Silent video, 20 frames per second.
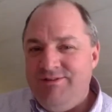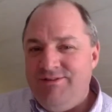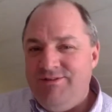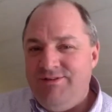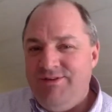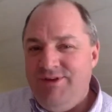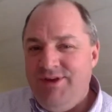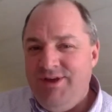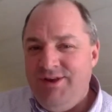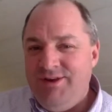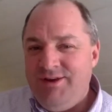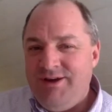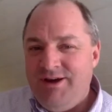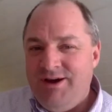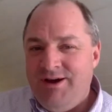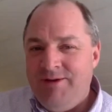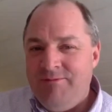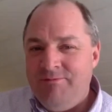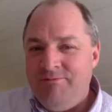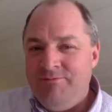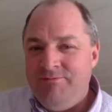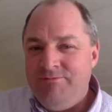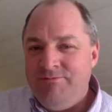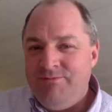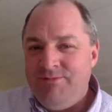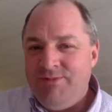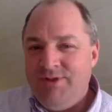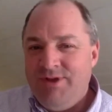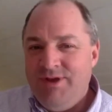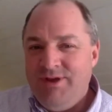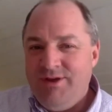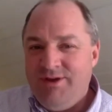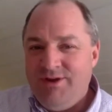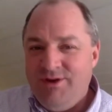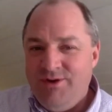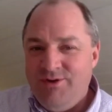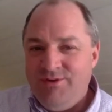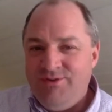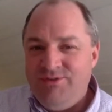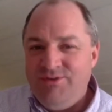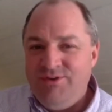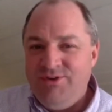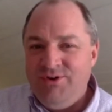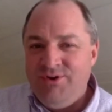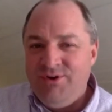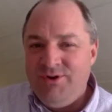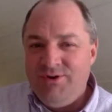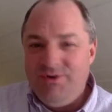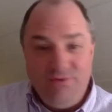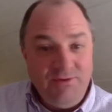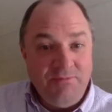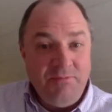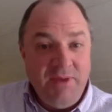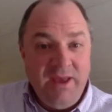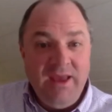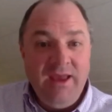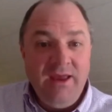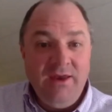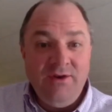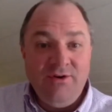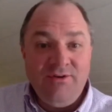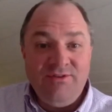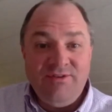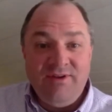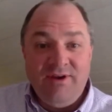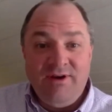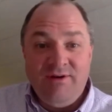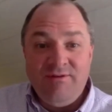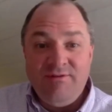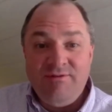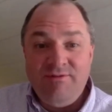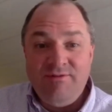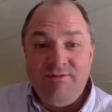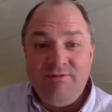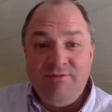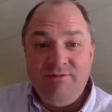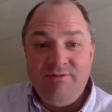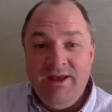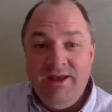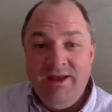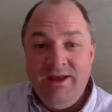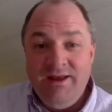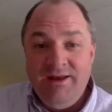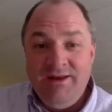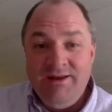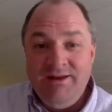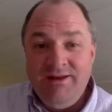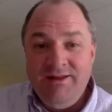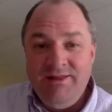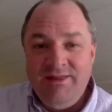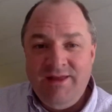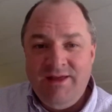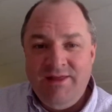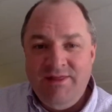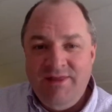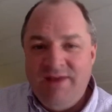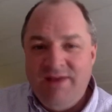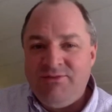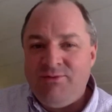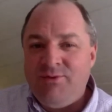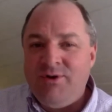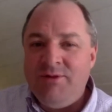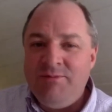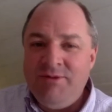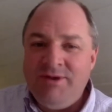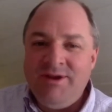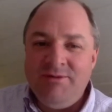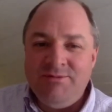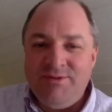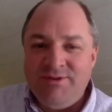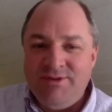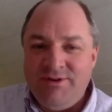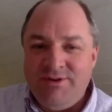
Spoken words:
income goes to paying yourself, and that's where it becomes a little